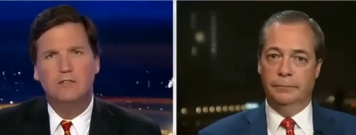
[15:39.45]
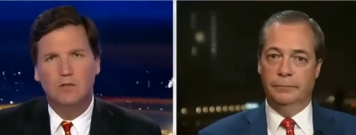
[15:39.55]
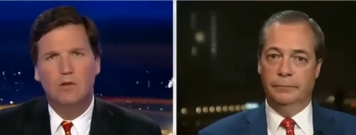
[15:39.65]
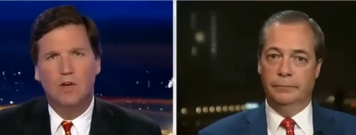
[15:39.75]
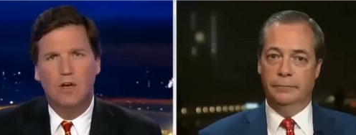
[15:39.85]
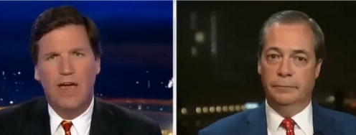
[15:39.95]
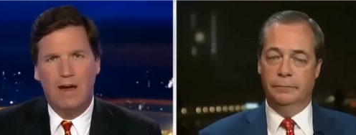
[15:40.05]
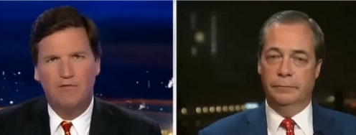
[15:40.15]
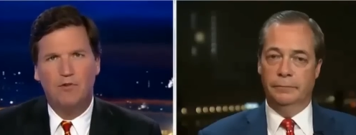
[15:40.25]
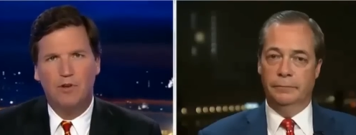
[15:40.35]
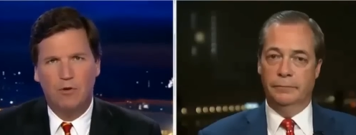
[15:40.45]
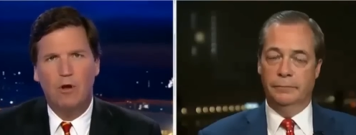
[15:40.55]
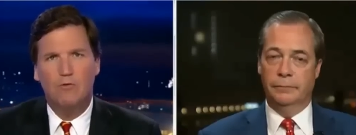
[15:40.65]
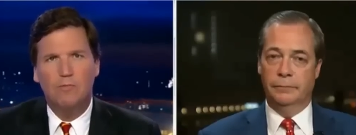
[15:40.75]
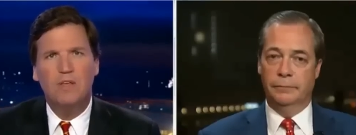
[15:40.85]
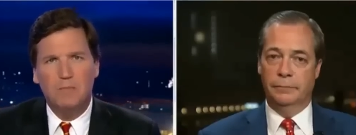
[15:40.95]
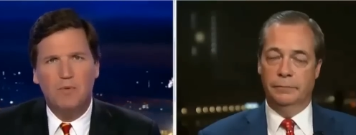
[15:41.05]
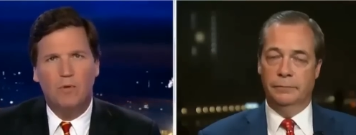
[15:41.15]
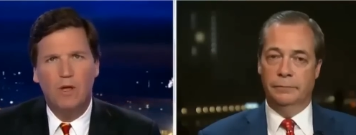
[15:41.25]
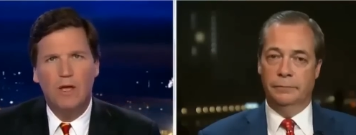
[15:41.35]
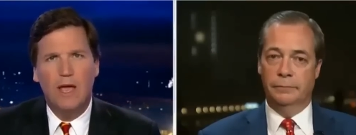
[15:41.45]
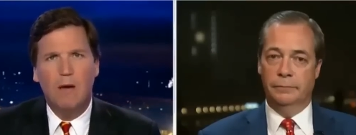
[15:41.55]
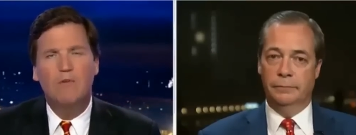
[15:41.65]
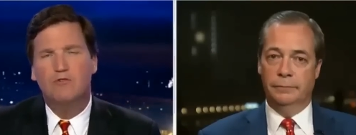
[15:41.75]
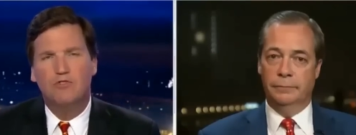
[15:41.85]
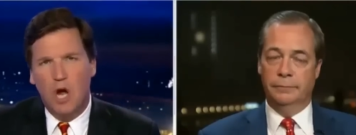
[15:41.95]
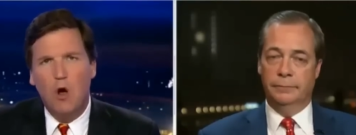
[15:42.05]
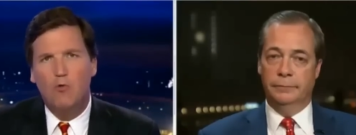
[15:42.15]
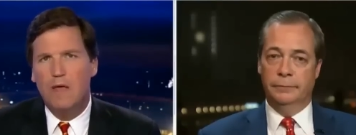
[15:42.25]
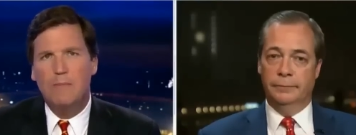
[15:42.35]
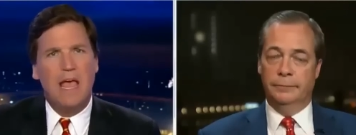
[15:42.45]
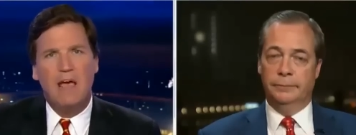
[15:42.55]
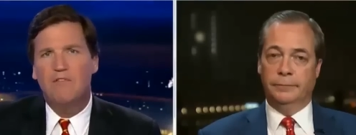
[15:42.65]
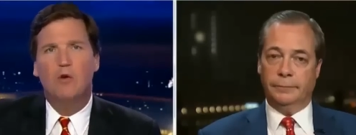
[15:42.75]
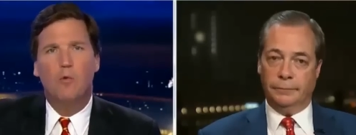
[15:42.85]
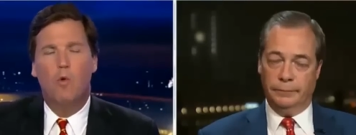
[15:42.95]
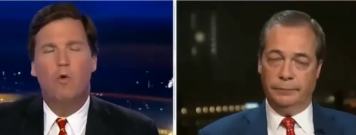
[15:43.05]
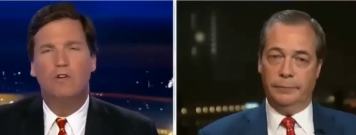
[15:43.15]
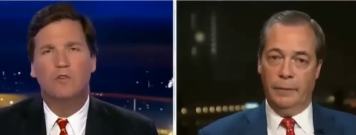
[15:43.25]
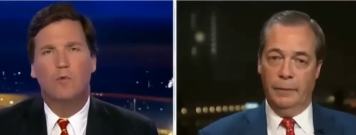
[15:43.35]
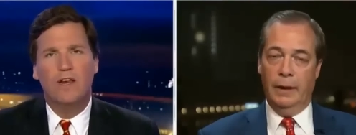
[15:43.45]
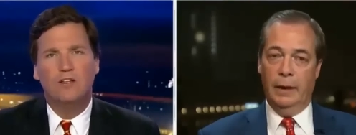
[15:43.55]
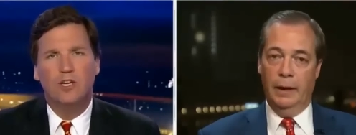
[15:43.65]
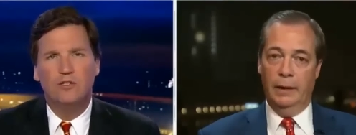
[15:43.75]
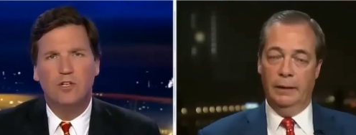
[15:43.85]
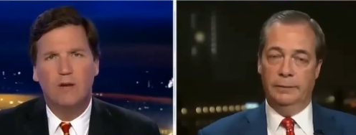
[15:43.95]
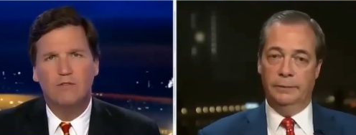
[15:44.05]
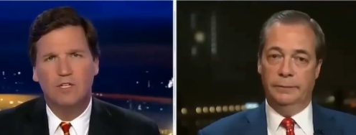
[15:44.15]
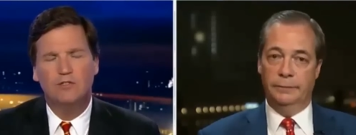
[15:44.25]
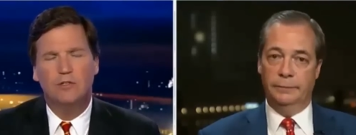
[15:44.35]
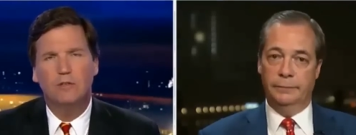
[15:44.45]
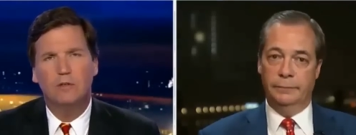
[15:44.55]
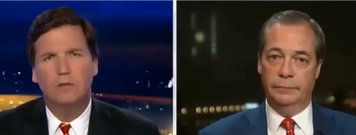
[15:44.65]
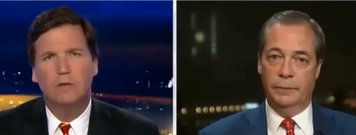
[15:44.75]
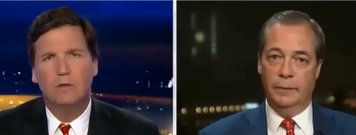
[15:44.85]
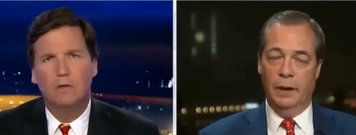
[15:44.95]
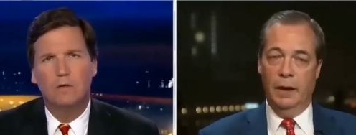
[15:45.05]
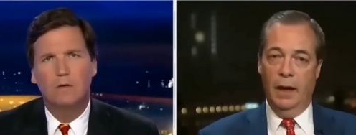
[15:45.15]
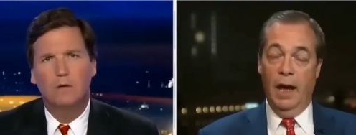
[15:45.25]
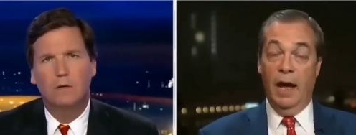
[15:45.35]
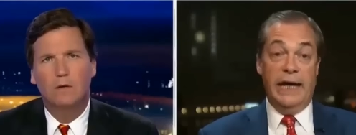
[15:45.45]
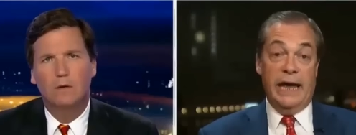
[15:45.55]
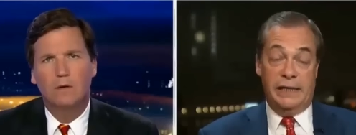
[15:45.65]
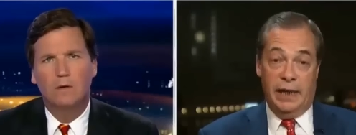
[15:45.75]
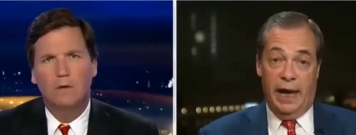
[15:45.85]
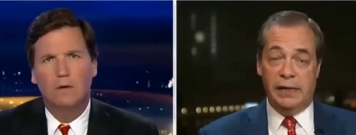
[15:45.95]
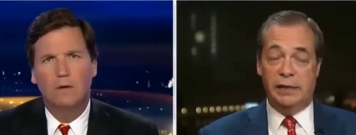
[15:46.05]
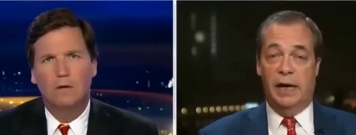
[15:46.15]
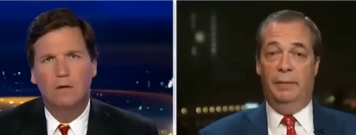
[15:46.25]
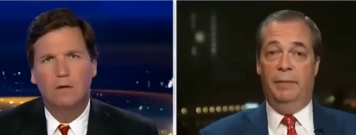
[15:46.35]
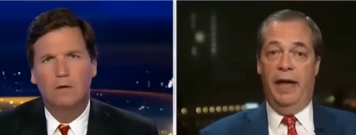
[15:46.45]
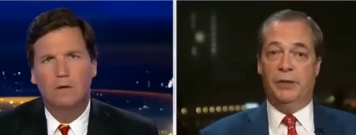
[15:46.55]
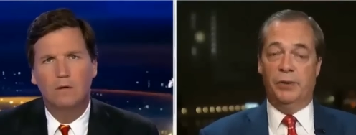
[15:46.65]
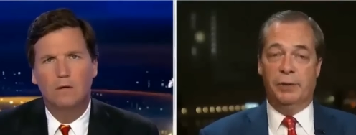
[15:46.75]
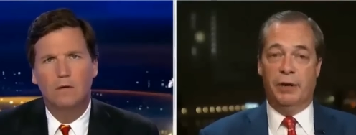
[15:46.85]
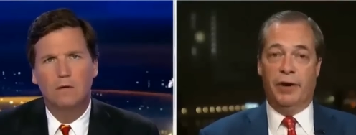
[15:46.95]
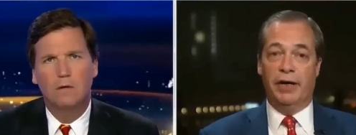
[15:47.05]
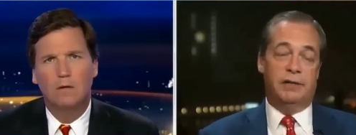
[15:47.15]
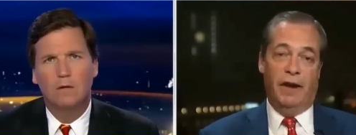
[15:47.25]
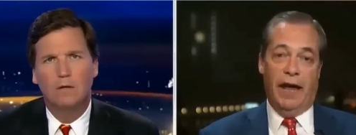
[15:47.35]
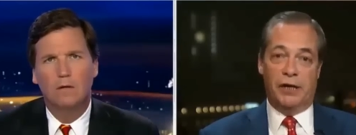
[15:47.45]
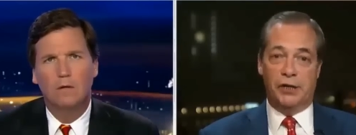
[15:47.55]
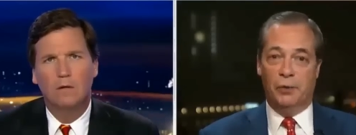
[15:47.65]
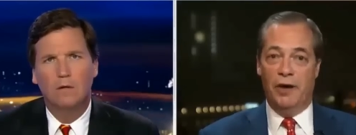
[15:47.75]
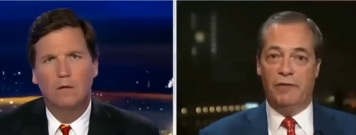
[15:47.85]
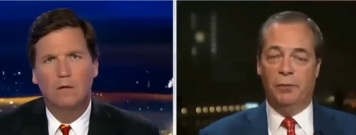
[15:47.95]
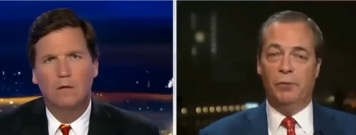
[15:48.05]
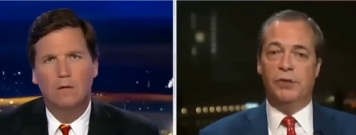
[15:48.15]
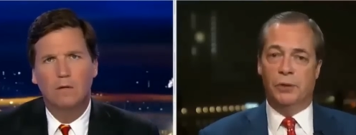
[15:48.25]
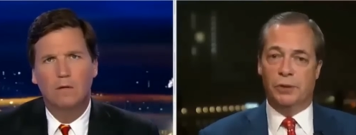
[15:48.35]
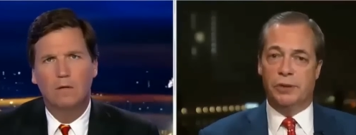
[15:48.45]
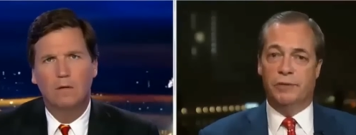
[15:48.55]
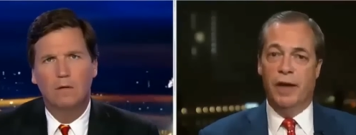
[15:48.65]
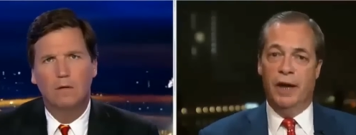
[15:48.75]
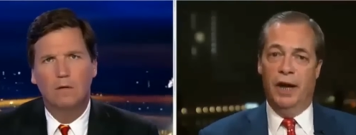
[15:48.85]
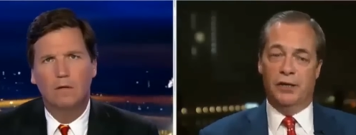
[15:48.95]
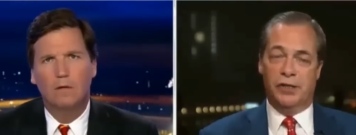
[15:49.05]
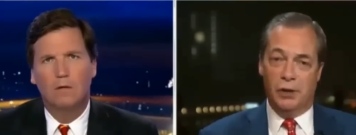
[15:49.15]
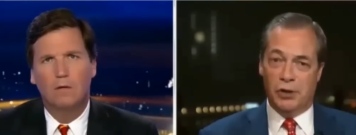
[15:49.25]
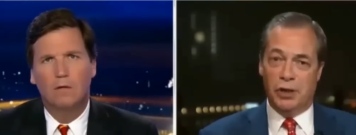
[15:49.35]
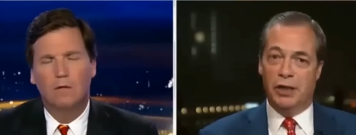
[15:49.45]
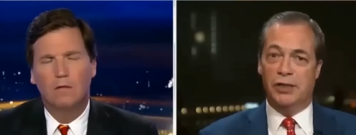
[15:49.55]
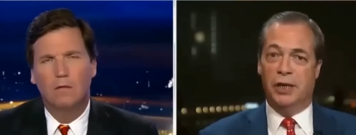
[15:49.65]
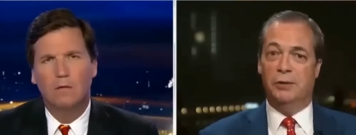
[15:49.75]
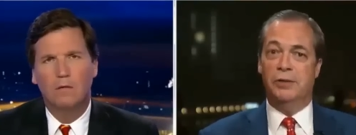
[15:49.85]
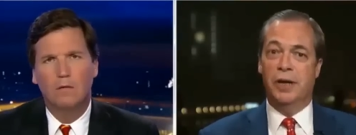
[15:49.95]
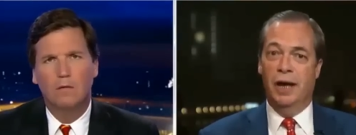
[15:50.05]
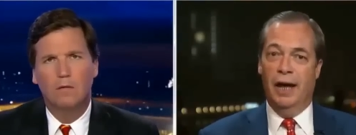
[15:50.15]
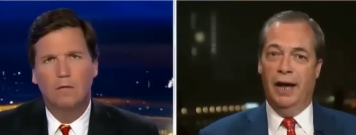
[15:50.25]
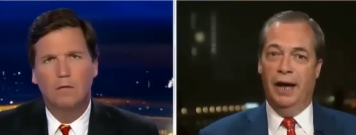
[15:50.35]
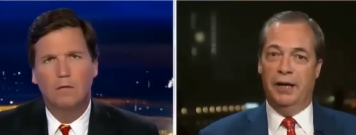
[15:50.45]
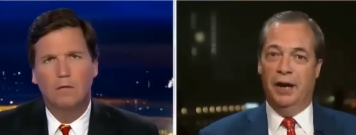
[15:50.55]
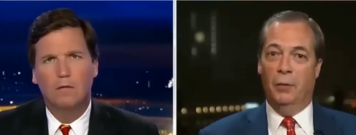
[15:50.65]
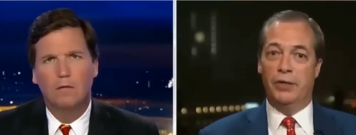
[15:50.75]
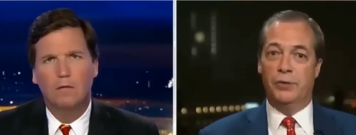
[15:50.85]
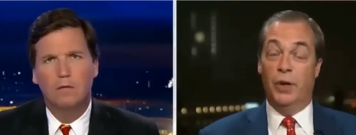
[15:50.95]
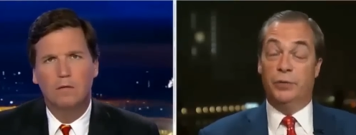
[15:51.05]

Speaker 1: to look after your own people. And when you don't, maybe having a war is a way to change the conversation.
Speaker 2: Uh, yes, it is. Um, it's also a great deflection away from all sorts of uh, social issues, uh, you know, which, which,